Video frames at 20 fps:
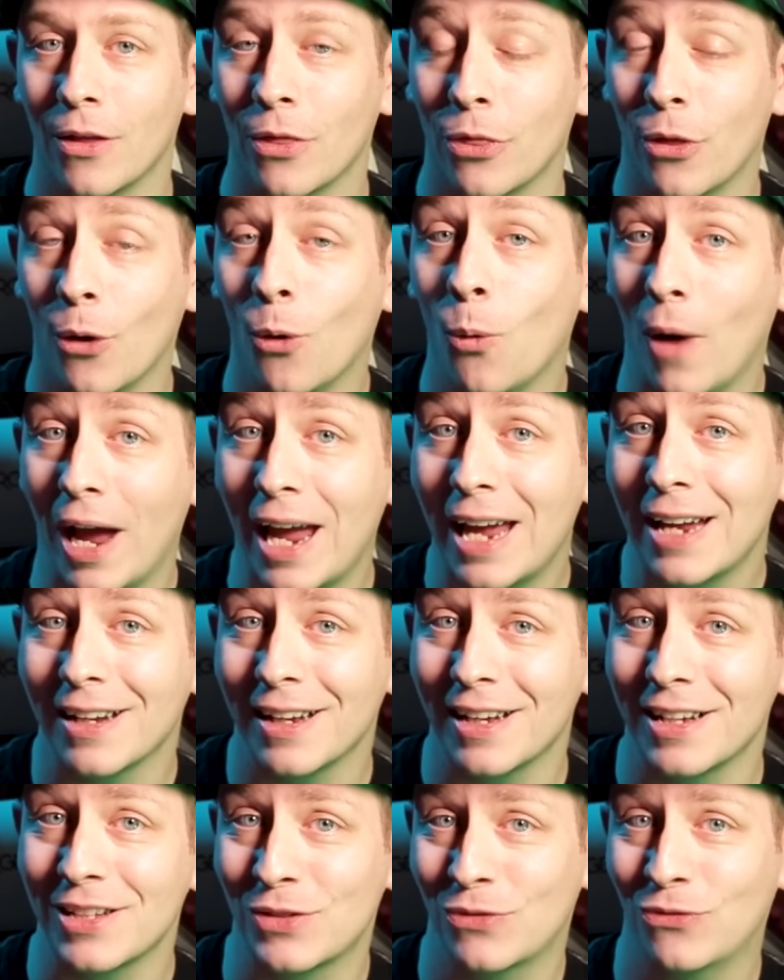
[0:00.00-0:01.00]
The wait
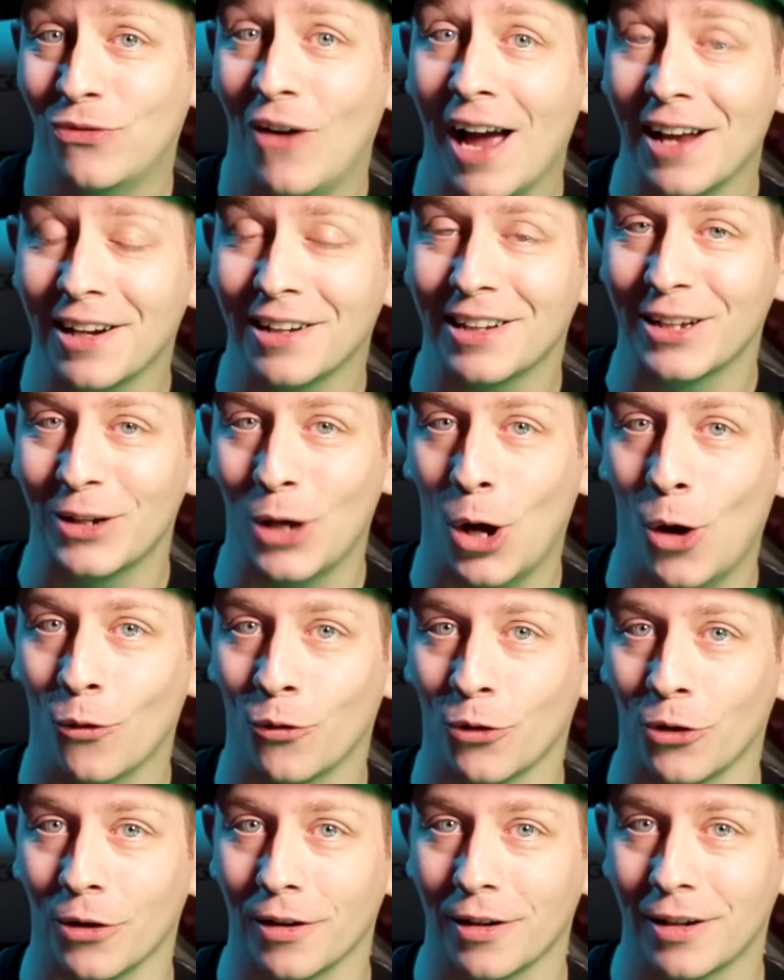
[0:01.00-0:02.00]
is finally
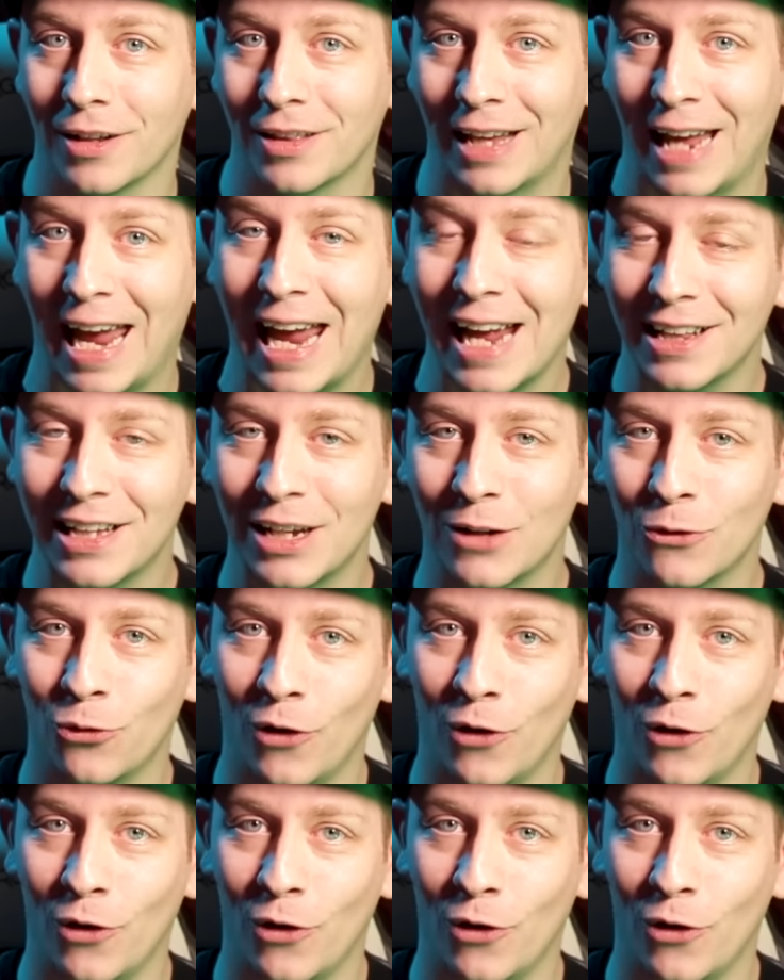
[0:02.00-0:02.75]
over. The Alien